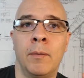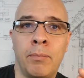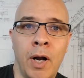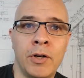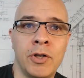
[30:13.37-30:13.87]

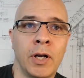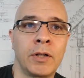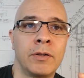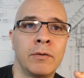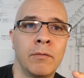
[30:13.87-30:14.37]

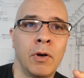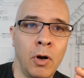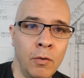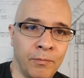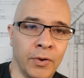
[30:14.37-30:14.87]
project,
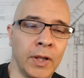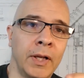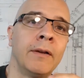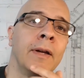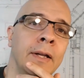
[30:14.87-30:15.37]

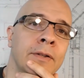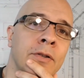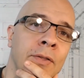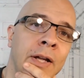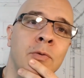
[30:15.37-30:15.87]
hopefully. And
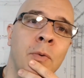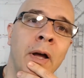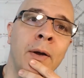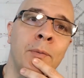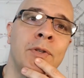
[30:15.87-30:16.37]
so that's
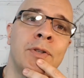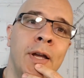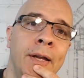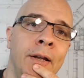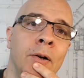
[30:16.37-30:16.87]
why I would
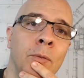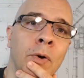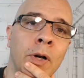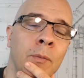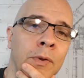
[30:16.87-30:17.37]
say,
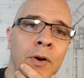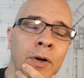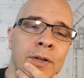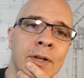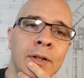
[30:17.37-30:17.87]
working with an
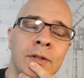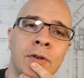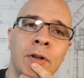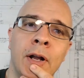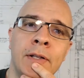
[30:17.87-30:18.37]
architect is
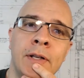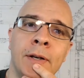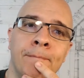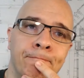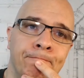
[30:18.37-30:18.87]
a good
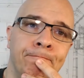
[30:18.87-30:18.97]
idea.